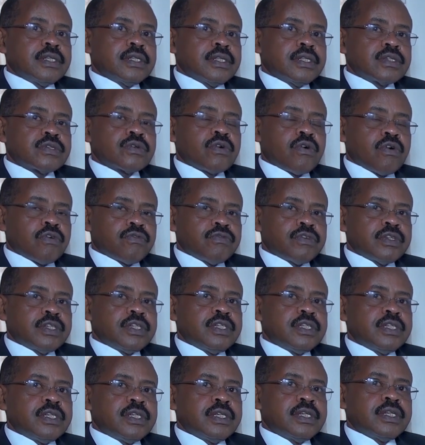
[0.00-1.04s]
this
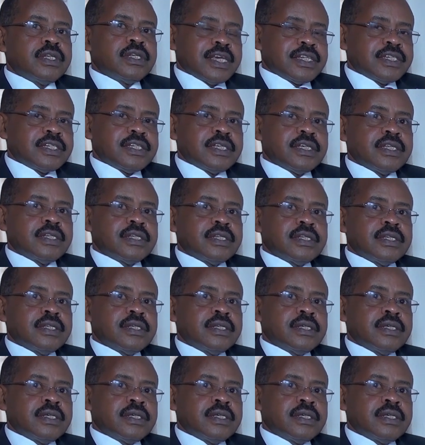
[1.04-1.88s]
COVID-19.